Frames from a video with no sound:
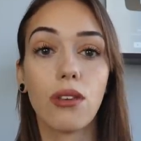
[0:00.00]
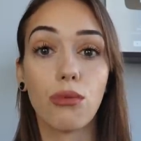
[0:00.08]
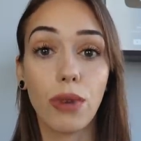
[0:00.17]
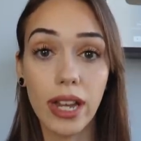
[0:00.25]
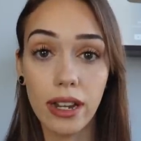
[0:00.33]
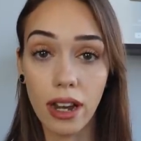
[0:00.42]

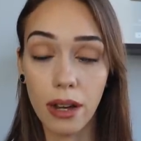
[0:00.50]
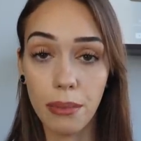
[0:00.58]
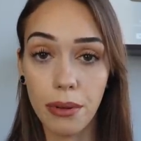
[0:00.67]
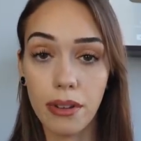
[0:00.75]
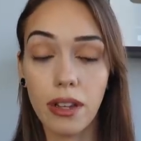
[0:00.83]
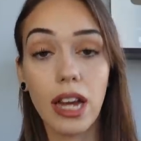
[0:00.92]
written
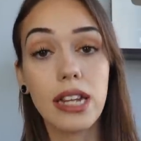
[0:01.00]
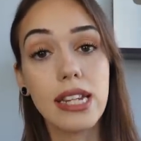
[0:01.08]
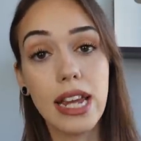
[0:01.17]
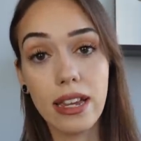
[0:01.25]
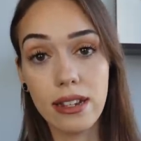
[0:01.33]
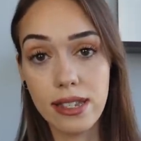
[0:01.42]
up, and
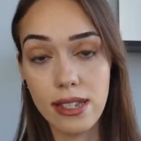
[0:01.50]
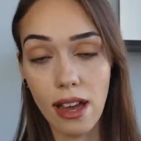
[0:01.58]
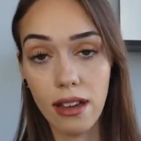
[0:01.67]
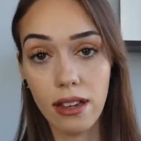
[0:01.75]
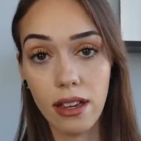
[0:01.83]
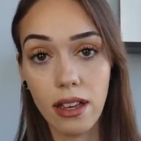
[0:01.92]
taken to
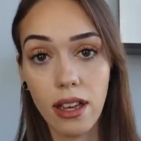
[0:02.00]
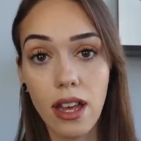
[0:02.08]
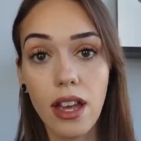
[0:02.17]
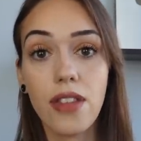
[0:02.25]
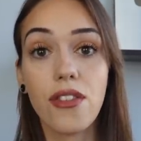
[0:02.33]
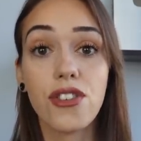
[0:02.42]
SEG.
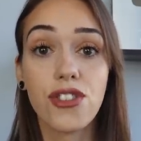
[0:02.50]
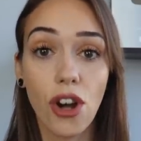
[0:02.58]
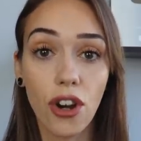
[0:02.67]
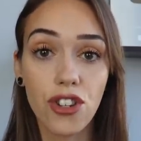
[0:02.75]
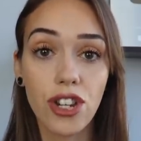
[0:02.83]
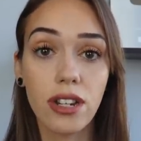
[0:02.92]
The
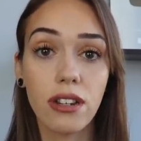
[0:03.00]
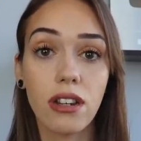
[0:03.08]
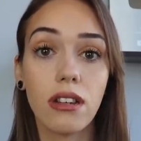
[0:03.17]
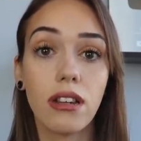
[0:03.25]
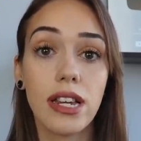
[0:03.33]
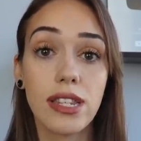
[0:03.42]
sergeant
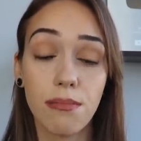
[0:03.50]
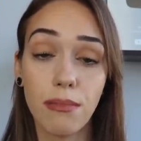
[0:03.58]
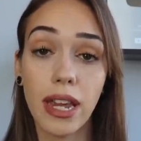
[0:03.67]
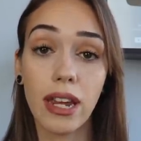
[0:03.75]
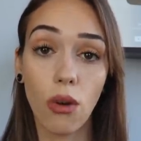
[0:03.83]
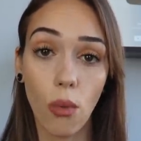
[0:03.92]
is
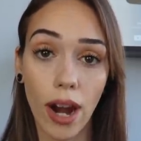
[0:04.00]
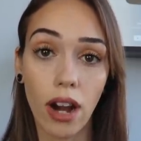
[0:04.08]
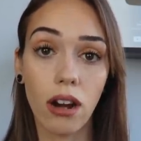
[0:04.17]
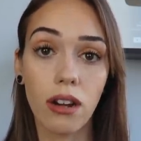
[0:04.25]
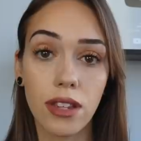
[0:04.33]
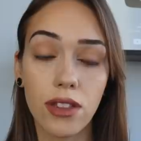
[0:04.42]
made
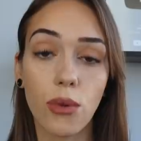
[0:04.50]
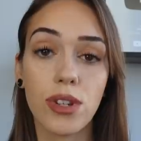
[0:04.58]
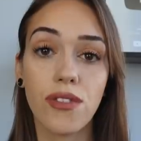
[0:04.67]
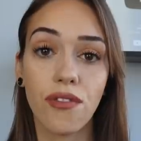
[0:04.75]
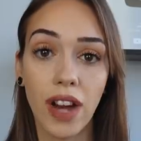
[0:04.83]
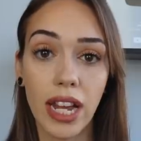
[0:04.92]
aware that there
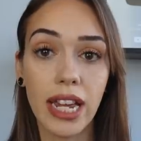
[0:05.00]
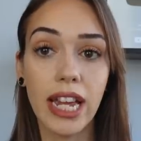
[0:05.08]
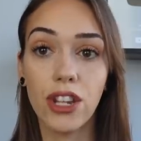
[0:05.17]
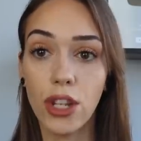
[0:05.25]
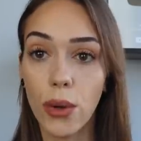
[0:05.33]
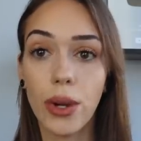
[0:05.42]
was a fight
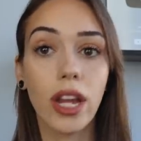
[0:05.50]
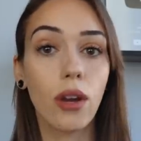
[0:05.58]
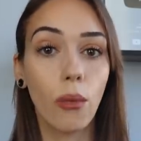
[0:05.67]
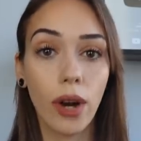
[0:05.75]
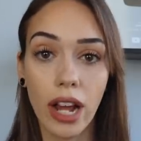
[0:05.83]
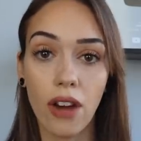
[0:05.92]
in
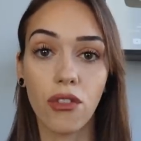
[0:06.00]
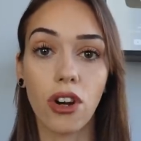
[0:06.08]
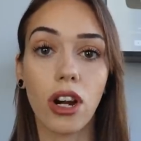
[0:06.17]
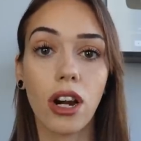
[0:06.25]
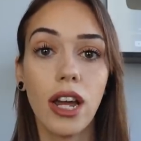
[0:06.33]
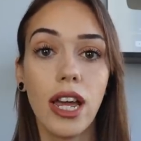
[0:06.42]
unit,
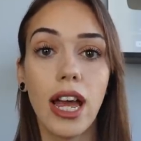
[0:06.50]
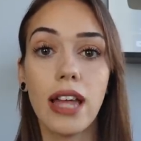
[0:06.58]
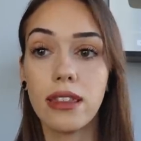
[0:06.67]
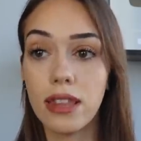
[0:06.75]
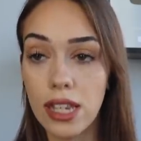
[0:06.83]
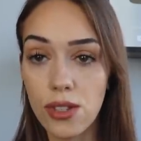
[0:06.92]
whatever,
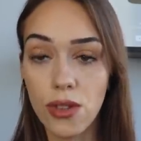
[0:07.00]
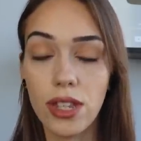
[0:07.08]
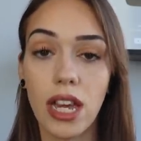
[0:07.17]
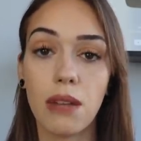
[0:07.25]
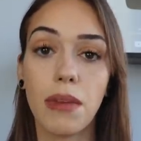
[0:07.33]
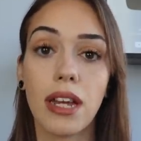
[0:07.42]
and these are
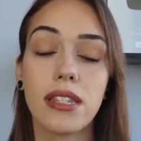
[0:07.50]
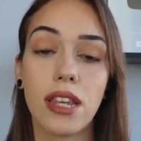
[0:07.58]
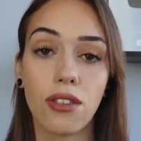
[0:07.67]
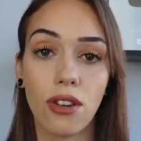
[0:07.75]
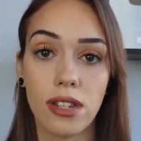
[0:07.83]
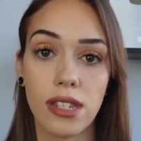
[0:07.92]
the inmates
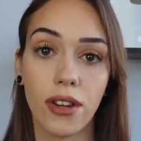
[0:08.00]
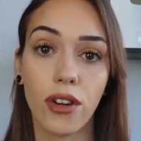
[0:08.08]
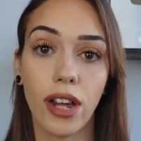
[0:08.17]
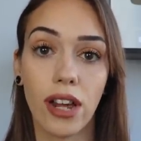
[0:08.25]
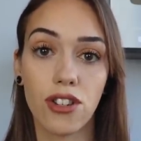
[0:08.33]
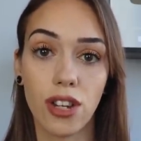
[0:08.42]
and they're in
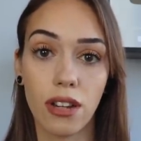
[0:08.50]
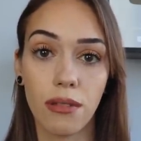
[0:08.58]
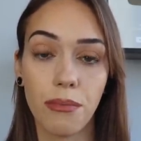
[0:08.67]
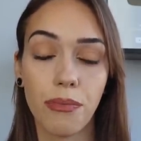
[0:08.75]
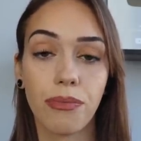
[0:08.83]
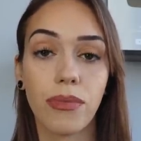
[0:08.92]

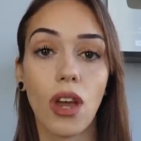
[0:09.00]
segregation.